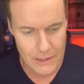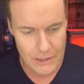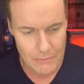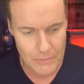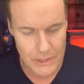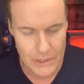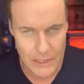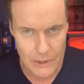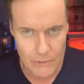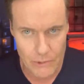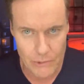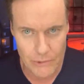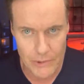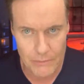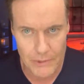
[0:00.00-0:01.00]
But you got to roll
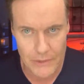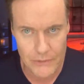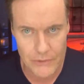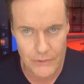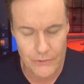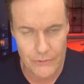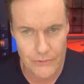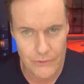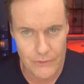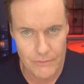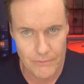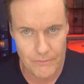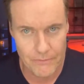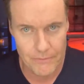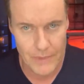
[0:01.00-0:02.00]
with the punches.
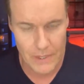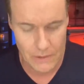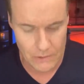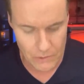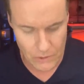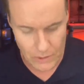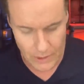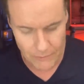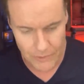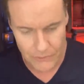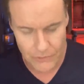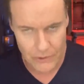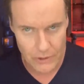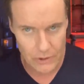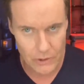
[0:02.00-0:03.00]
Love is
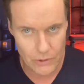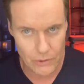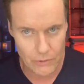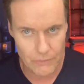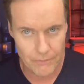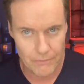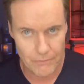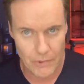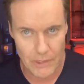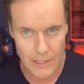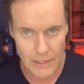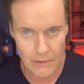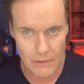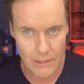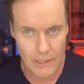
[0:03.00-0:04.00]
the glue.
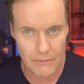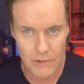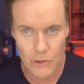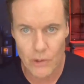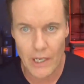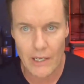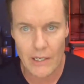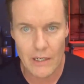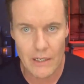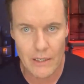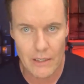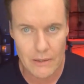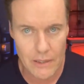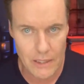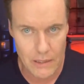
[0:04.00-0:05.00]
Without love, you got
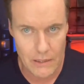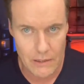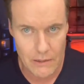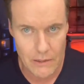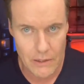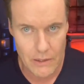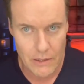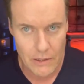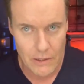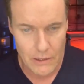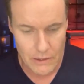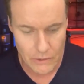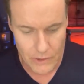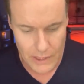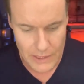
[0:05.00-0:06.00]
nothing.
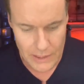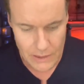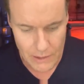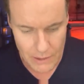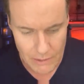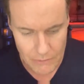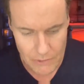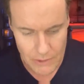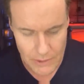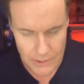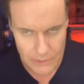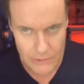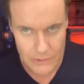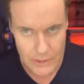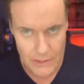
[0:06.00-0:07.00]
You can never
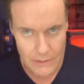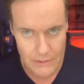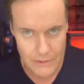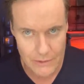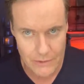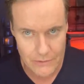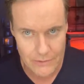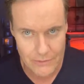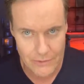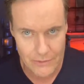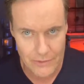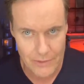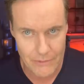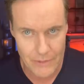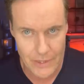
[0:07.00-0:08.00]
entertain the narcissist
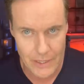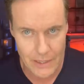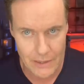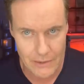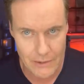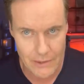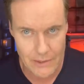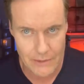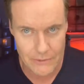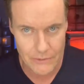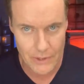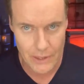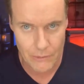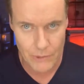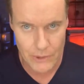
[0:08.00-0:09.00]
ever again. They're going to
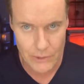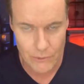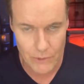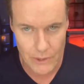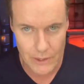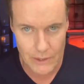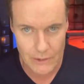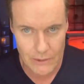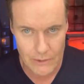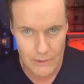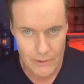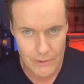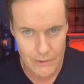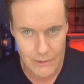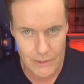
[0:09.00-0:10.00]
say what you want to
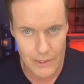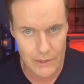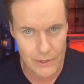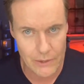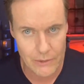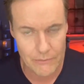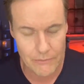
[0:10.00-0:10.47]
hear.